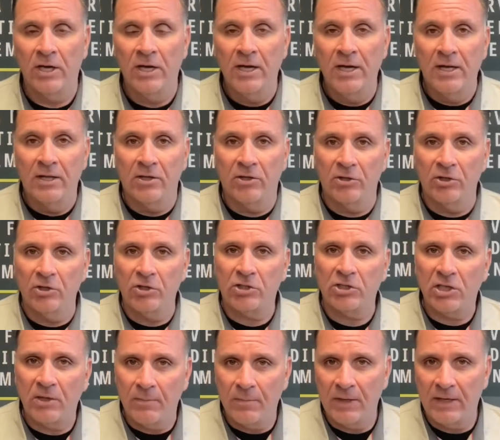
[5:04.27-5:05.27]
there used
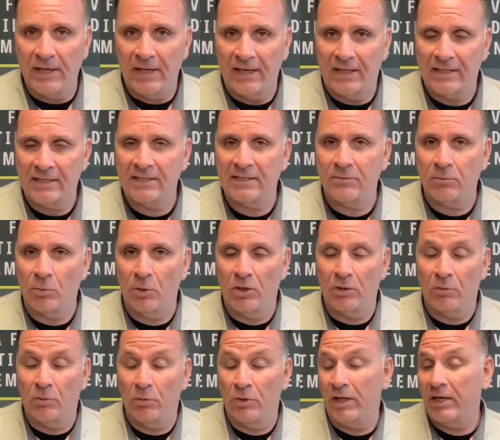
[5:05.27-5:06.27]
to be what
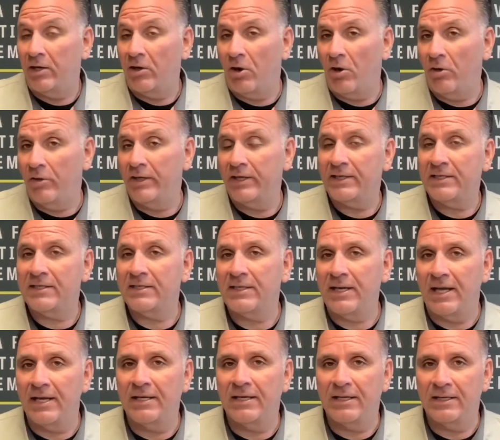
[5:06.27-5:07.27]
they called
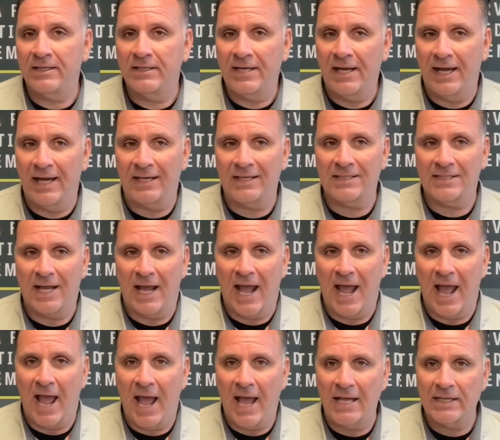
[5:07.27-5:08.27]
extended text
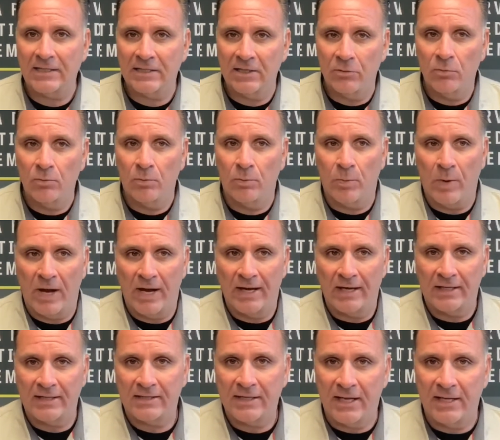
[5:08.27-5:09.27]
ads. And by
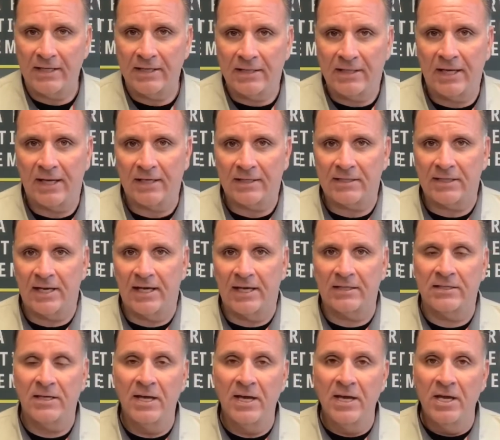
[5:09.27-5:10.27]
extended text ads,
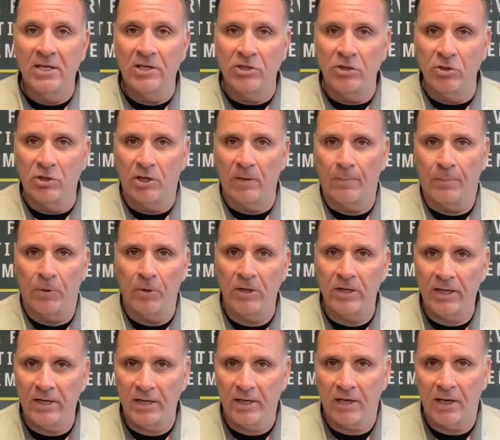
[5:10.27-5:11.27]
you could put
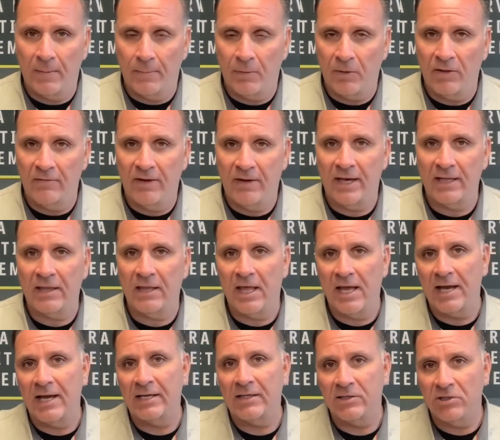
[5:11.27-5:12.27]
in a couple of
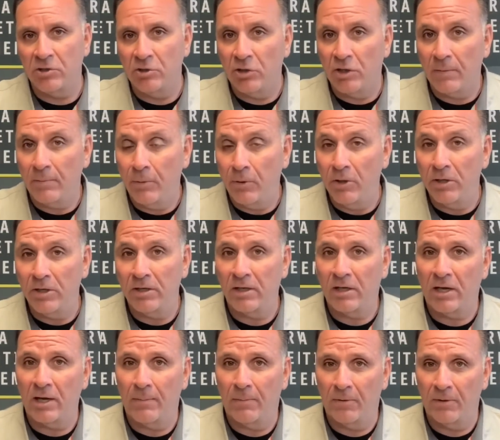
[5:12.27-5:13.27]
headlines and you could put in a
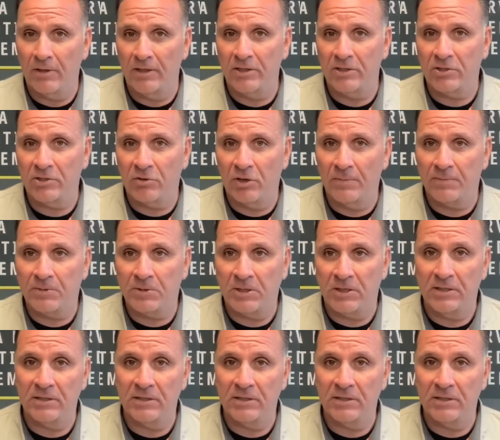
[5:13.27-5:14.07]
couple of descriptions.